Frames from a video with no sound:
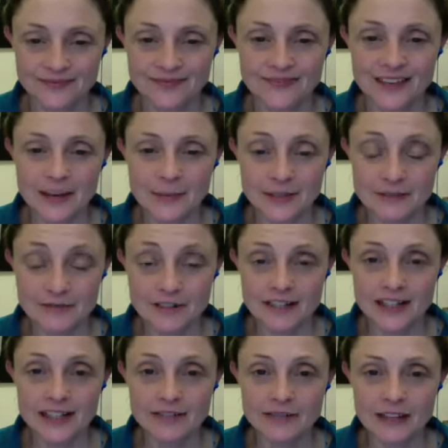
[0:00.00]
That'd yeah. be
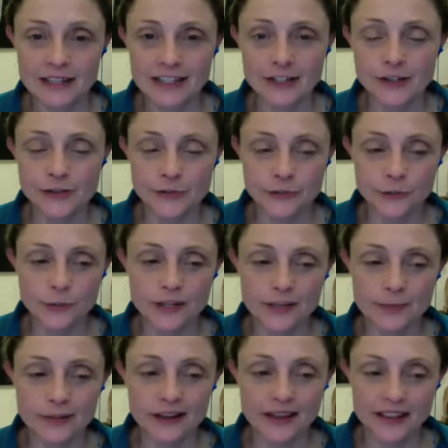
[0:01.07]
really, really useful for
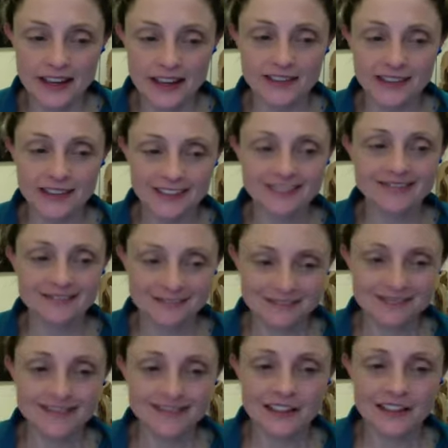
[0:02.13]
people, I think. Mm. I